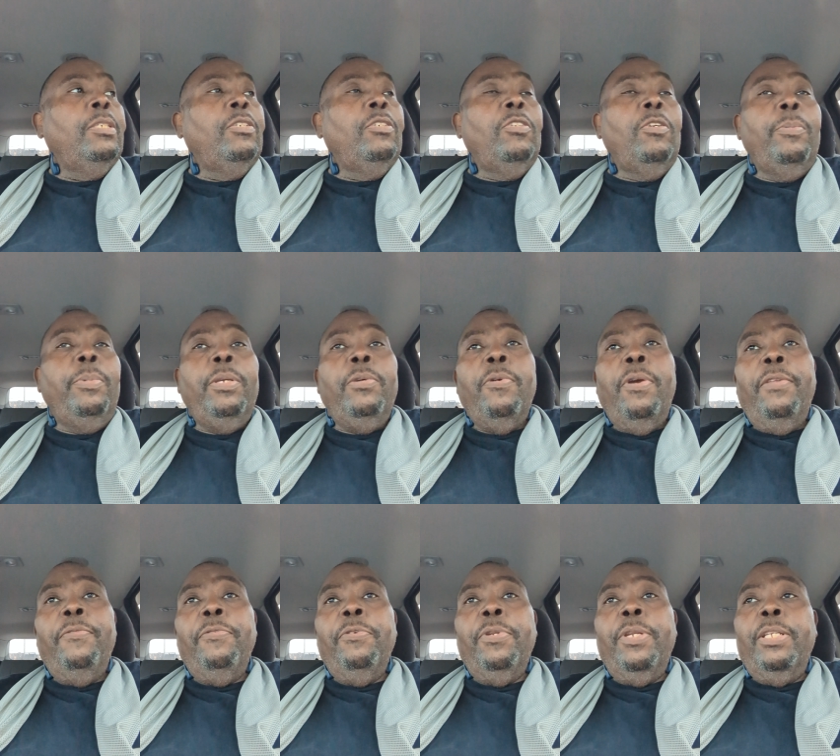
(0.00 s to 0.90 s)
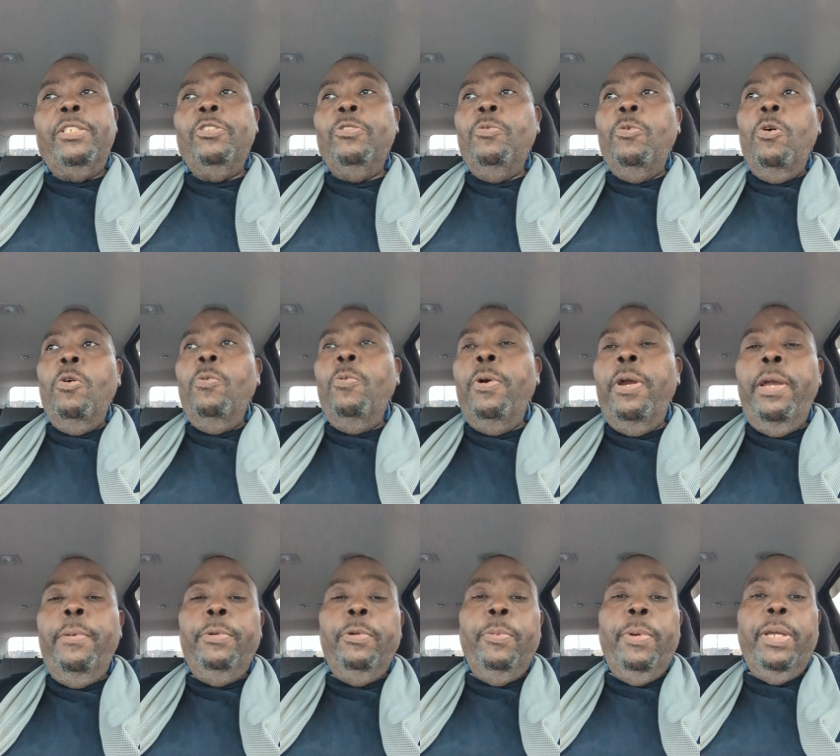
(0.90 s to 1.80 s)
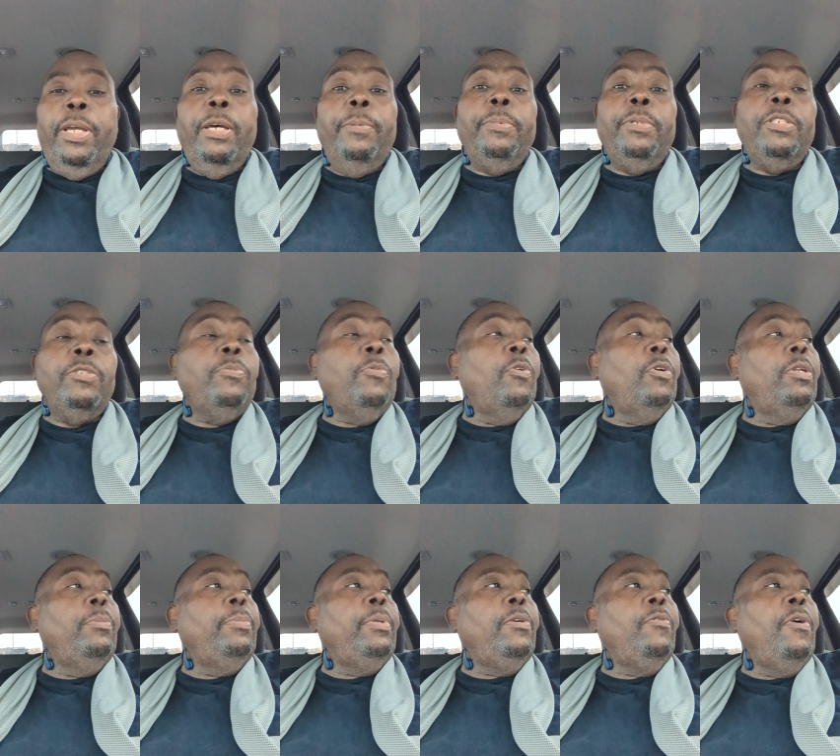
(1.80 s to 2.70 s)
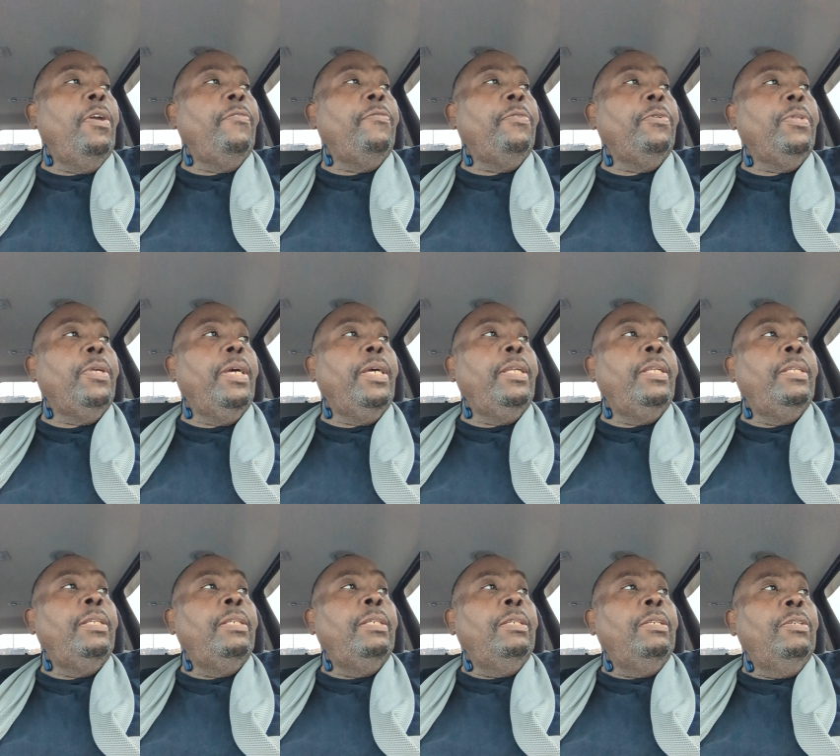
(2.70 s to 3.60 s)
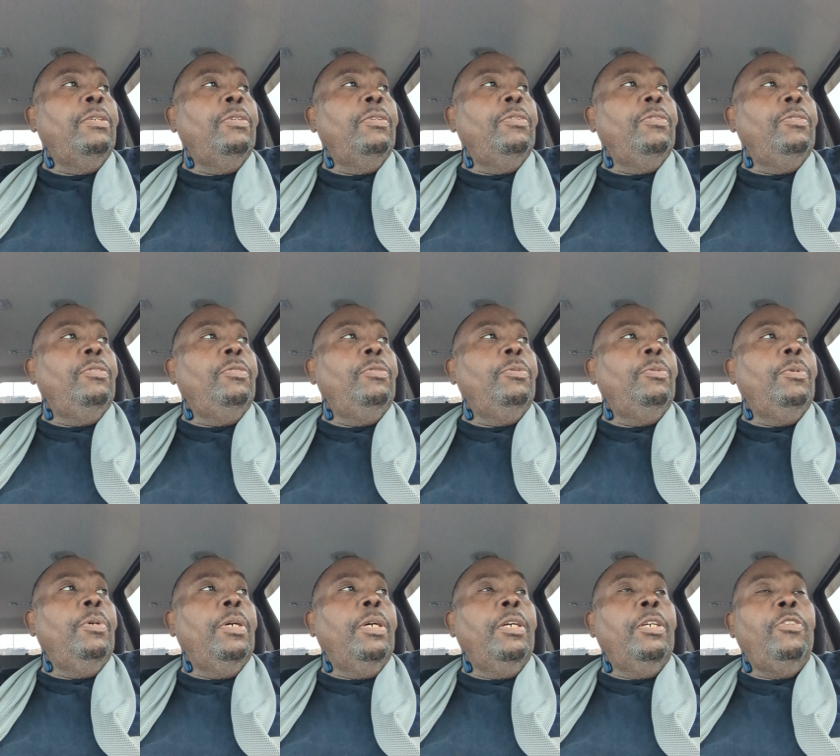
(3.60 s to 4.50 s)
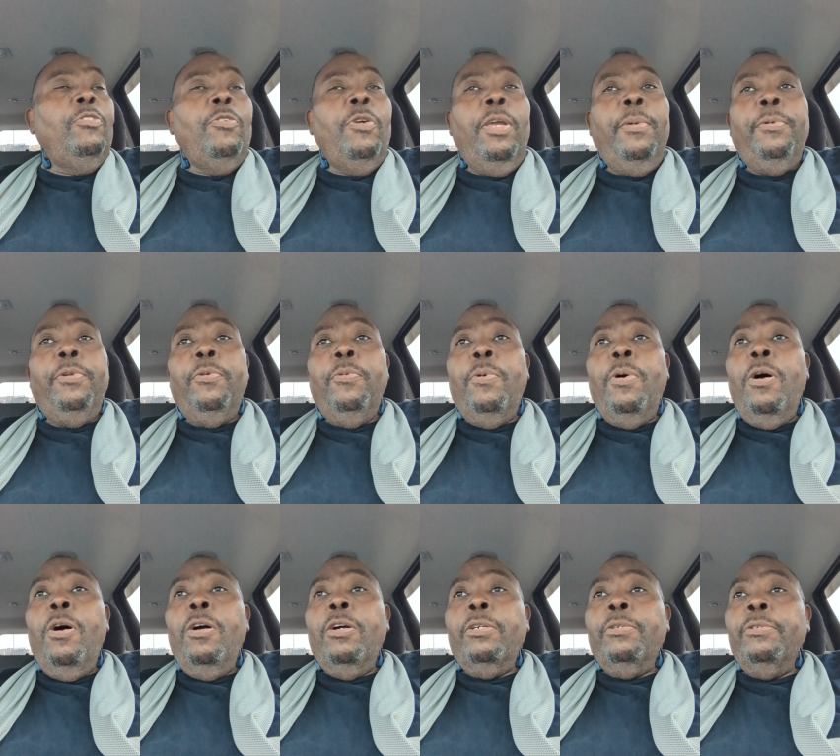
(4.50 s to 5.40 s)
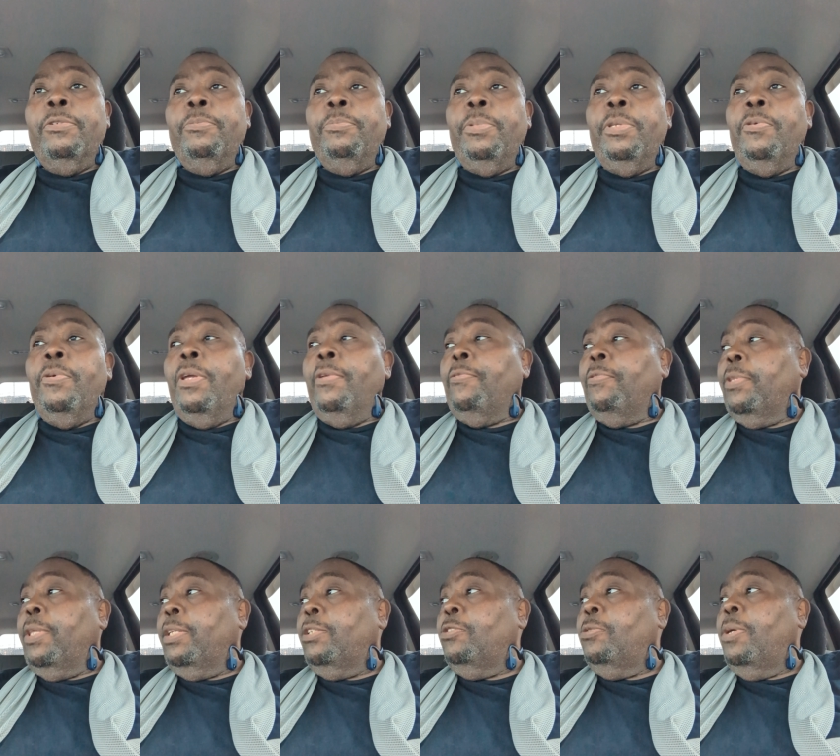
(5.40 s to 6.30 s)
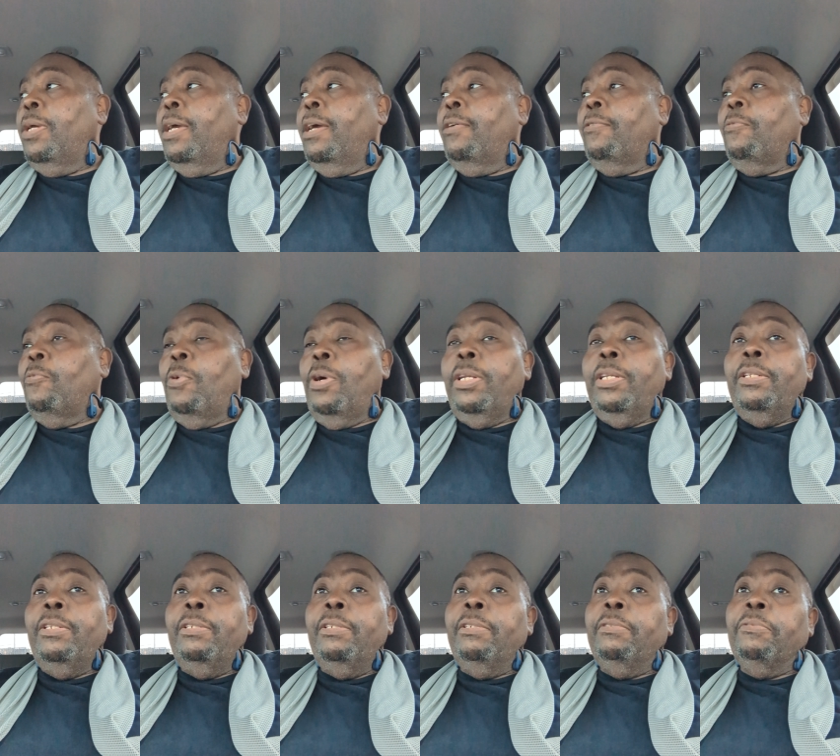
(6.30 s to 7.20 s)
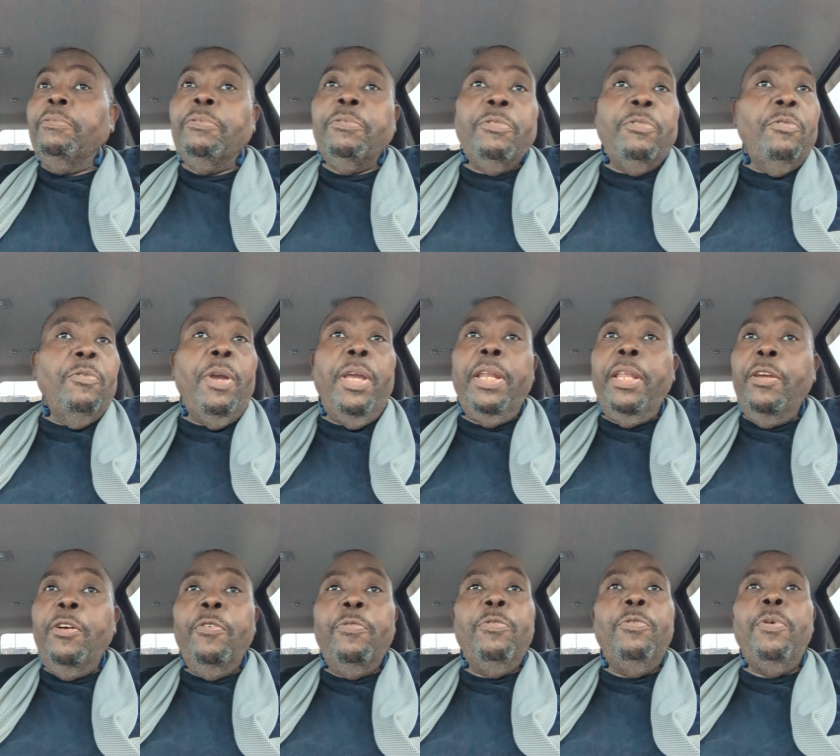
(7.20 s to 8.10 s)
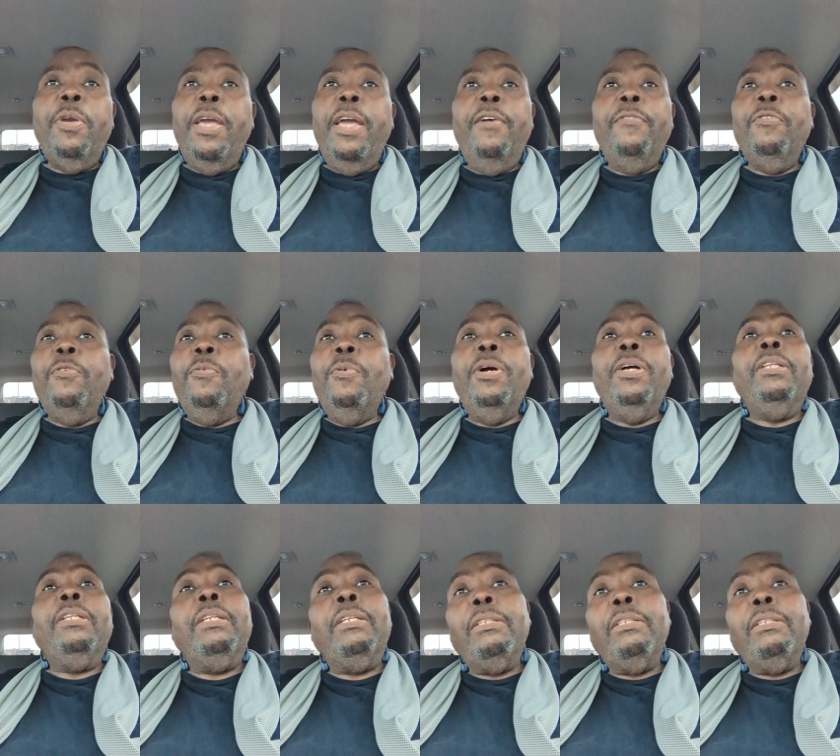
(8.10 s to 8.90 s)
You know, be grateful that you were able to wake up this morning. Be grateful that you are uh, you're able to walk. Be grateful that you have what great health you have or what